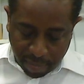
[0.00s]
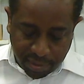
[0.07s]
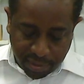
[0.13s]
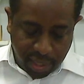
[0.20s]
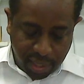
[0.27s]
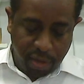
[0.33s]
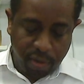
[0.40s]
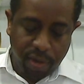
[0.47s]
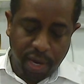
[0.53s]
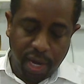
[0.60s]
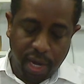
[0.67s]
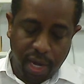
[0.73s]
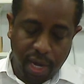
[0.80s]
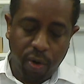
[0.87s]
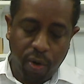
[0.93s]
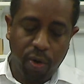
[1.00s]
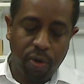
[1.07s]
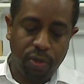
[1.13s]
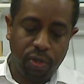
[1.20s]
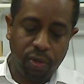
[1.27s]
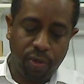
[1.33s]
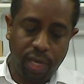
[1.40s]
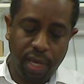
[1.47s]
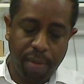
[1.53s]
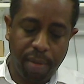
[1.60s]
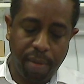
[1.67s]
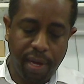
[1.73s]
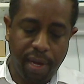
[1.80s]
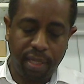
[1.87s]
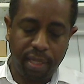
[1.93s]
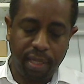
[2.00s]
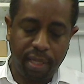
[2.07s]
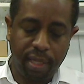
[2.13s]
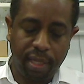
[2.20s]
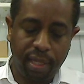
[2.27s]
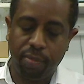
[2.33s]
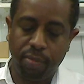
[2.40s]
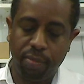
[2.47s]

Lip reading: and basically you can go to Gigabyte and